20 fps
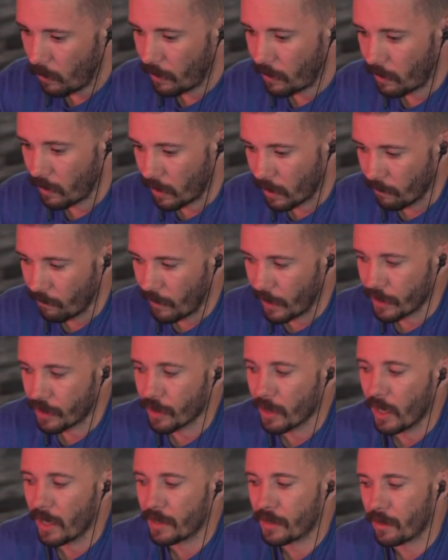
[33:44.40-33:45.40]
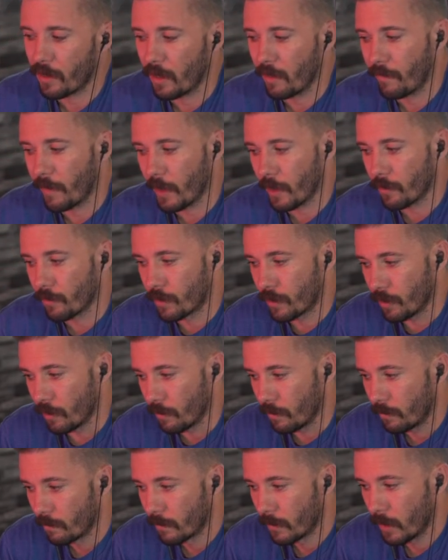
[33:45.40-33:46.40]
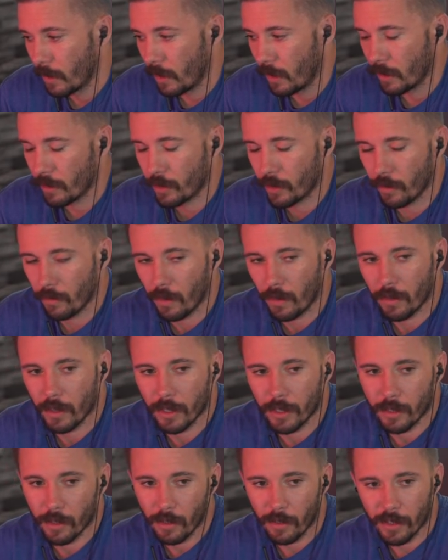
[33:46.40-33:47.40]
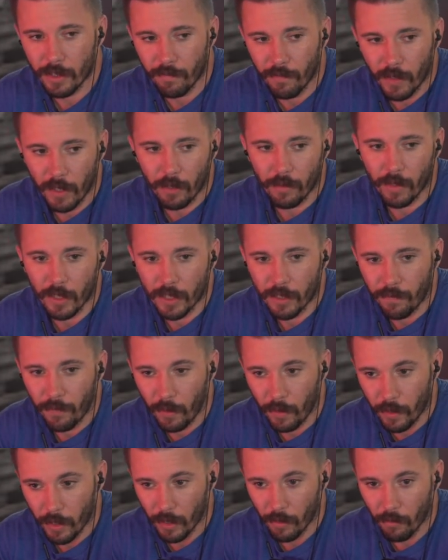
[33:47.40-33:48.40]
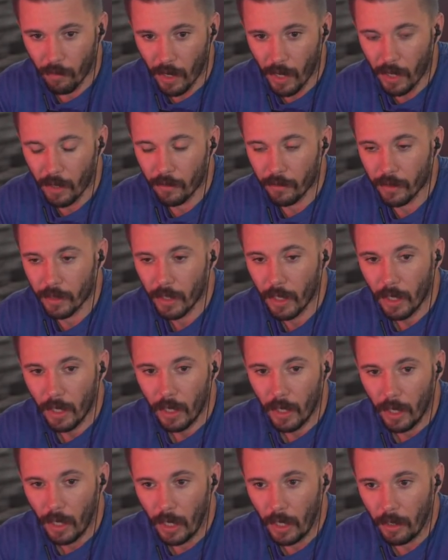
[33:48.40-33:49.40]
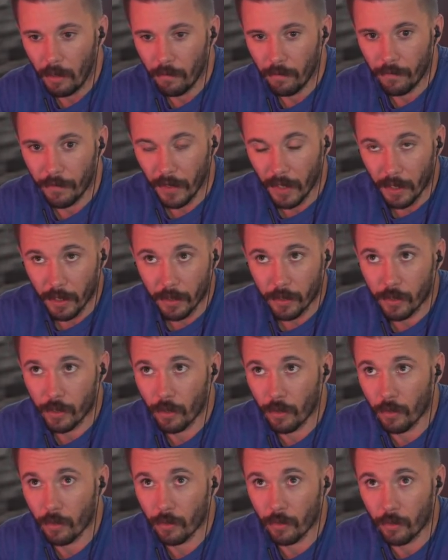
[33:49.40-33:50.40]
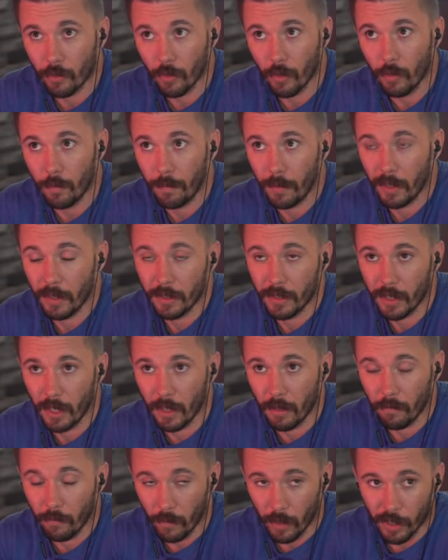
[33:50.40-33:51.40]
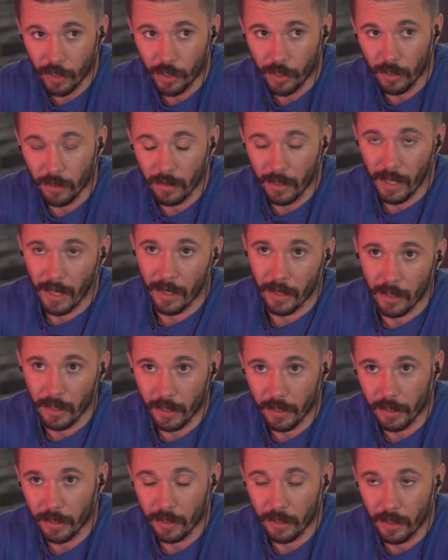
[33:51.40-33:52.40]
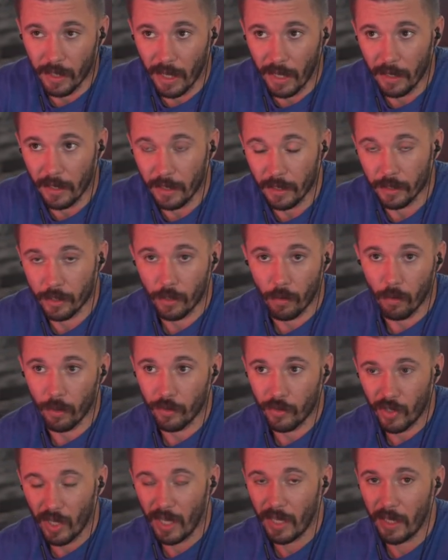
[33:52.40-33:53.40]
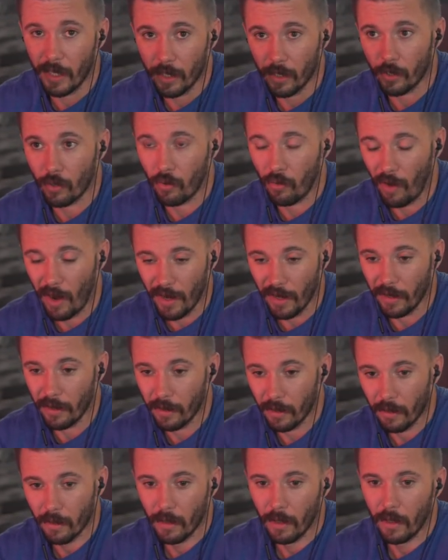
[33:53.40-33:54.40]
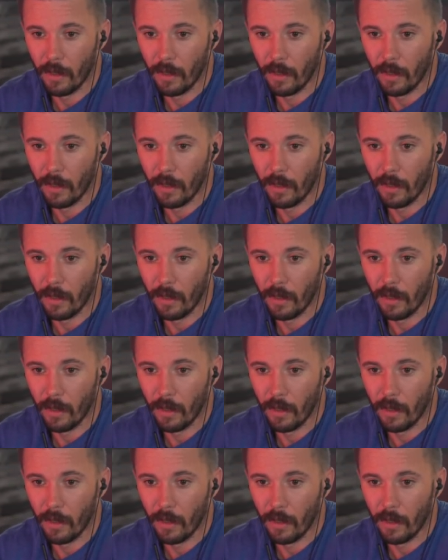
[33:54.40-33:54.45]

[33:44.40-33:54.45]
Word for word: with the confession. I saw that video too. So there's a video that's floating around of an internal group inside of Russia that is quote, taking credit